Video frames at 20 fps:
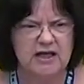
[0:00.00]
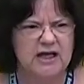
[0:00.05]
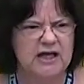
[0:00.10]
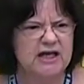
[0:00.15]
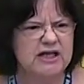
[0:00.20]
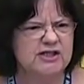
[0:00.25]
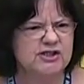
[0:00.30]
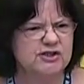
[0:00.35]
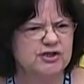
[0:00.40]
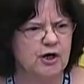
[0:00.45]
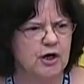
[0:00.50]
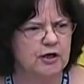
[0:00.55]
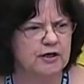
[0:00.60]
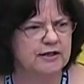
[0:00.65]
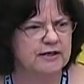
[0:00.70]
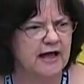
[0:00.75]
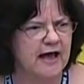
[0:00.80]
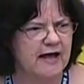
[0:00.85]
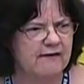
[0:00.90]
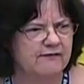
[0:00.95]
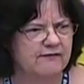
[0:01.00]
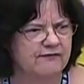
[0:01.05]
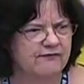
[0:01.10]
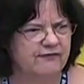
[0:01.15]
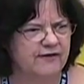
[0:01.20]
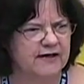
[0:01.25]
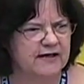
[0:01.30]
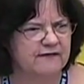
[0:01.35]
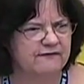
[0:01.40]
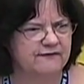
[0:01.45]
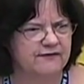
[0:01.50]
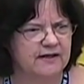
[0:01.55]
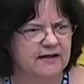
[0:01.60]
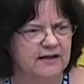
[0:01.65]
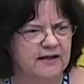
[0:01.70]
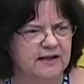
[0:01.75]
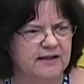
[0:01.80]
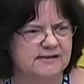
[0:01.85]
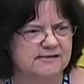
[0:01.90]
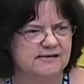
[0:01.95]
He started to have a funny
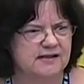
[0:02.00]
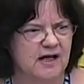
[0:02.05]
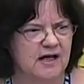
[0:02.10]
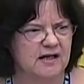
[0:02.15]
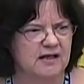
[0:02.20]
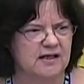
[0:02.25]
feeling inside,